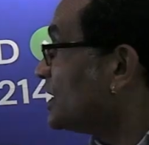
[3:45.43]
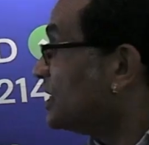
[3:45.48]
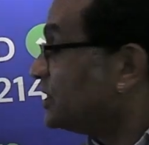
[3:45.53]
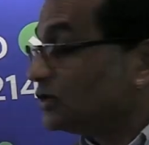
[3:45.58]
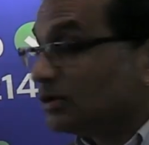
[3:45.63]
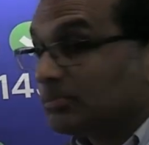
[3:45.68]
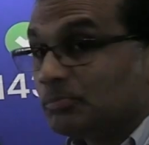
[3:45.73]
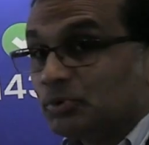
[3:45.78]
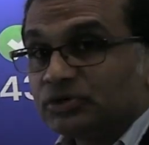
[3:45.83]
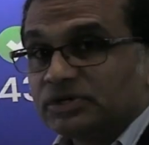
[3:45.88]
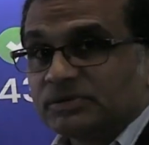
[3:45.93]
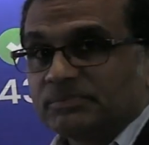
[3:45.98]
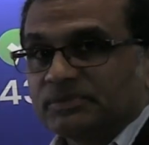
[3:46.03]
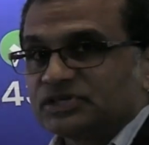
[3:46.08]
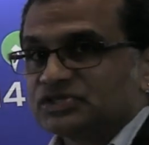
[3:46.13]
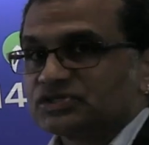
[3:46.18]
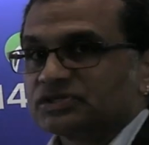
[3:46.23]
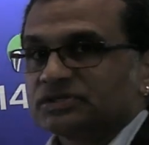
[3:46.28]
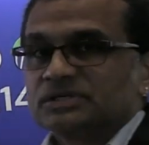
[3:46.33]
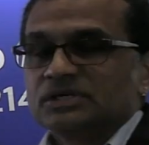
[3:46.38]
in your boot
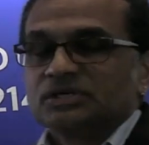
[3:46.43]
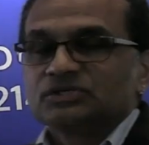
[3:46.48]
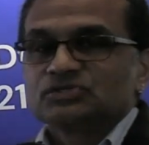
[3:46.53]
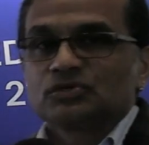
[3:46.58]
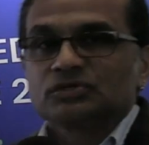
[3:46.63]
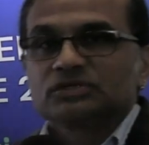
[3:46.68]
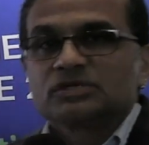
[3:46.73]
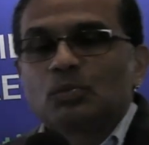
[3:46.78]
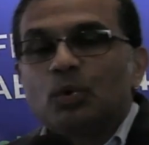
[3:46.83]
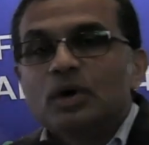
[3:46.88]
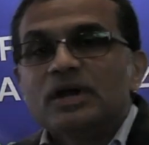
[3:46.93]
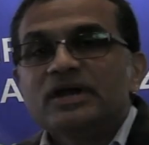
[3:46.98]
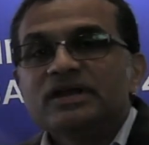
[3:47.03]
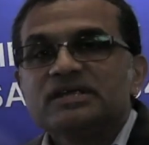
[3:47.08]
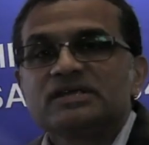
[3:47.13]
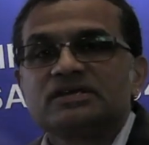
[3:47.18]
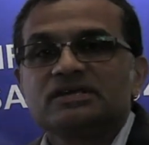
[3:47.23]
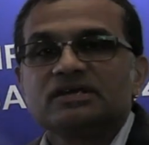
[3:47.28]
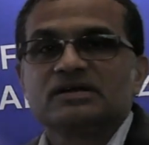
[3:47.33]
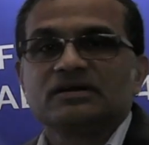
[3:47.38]
image. So the
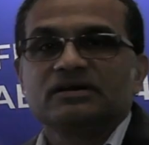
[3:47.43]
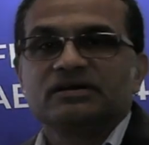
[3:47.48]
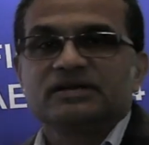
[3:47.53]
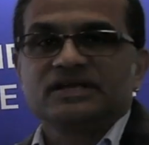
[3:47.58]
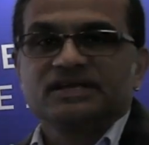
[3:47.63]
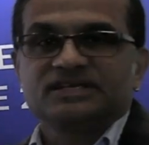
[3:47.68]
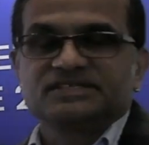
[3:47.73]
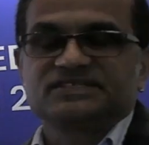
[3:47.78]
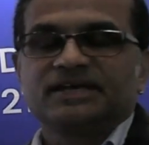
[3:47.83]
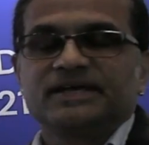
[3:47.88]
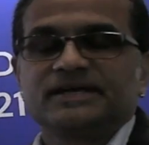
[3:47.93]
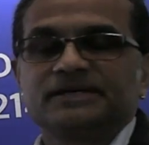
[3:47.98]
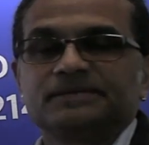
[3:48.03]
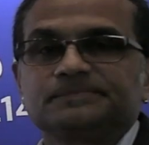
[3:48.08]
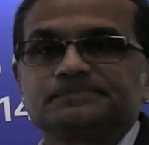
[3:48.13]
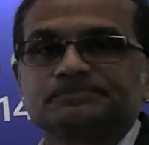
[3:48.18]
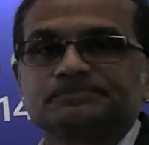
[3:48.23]
worry here is that